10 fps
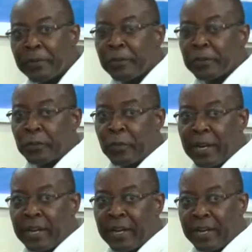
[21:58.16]
Those who
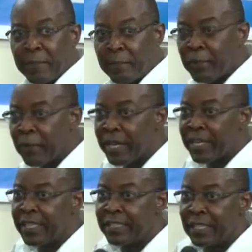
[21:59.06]
are unable can
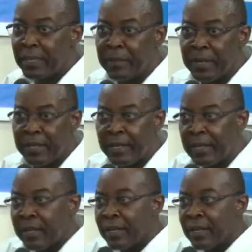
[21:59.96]
easily be